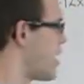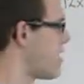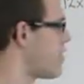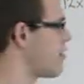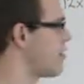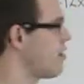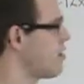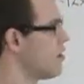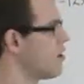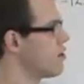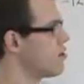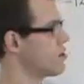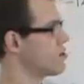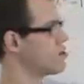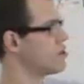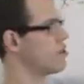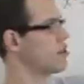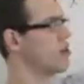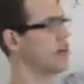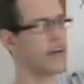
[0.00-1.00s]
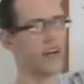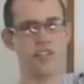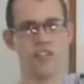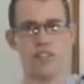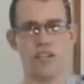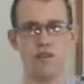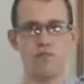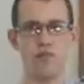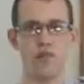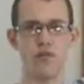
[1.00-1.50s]
And let's look at our
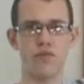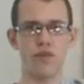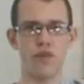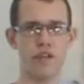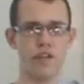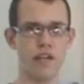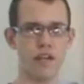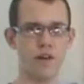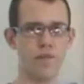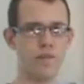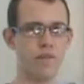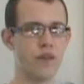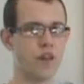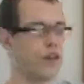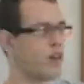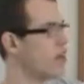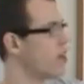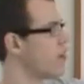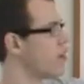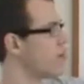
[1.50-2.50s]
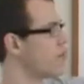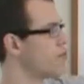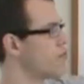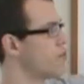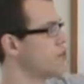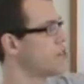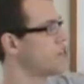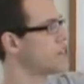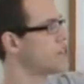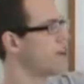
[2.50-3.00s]
steps over here. The
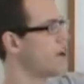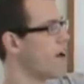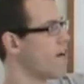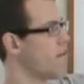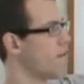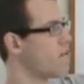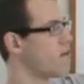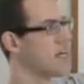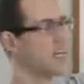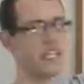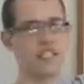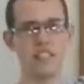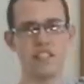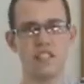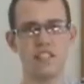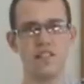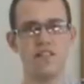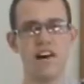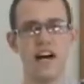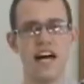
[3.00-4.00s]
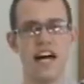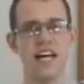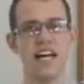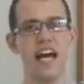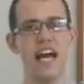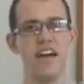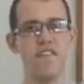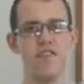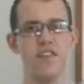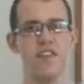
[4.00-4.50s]
first step is to
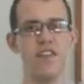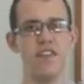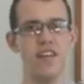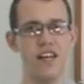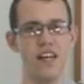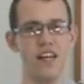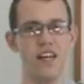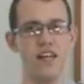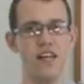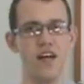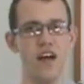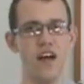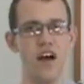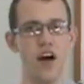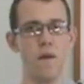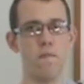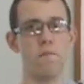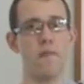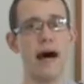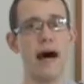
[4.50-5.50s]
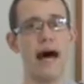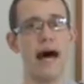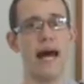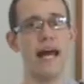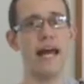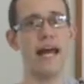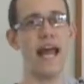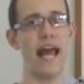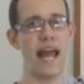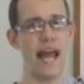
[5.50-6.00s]
divide everything
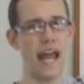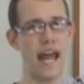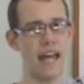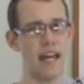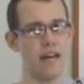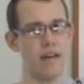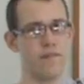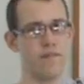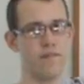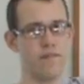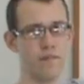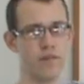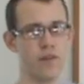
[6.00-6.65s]
by a.